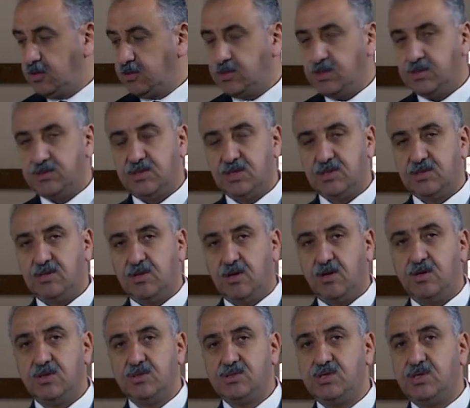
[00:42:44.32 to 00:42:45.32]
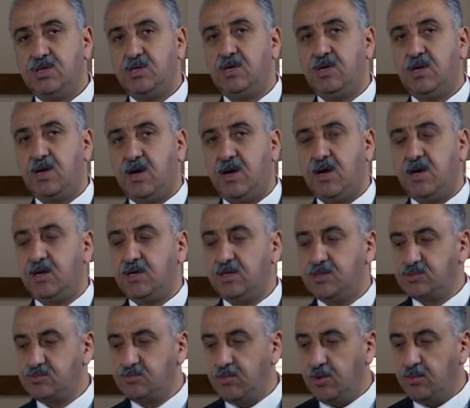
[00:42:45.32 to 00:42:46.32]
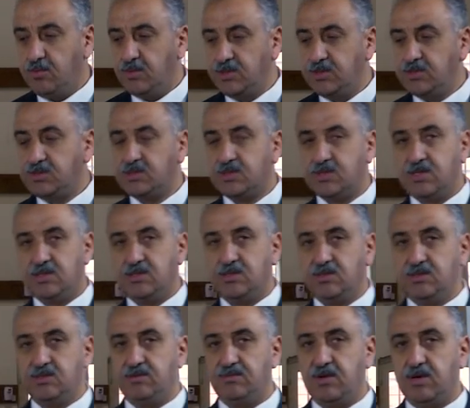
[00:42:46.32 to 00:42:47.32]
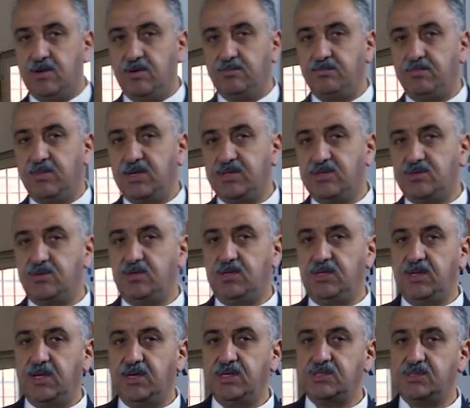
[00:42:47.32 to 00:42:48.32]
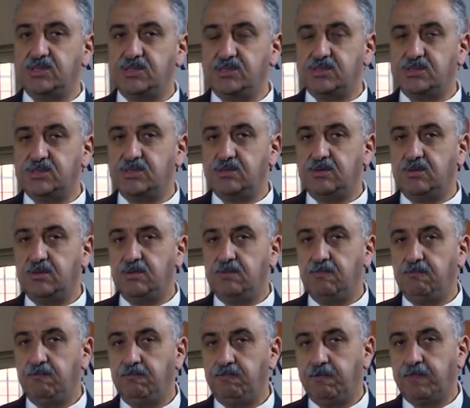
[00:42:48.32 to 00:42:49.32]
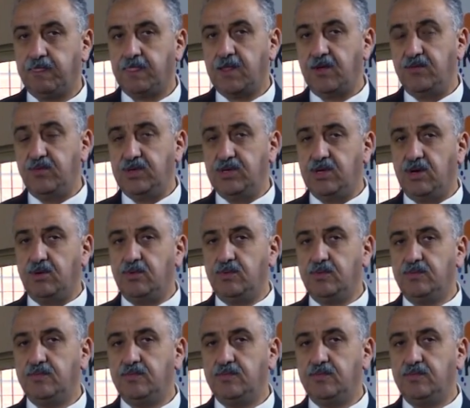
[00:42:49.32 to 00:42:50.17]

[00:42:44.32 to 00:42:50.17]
The technology at this moment getting developed by 3 nations we know.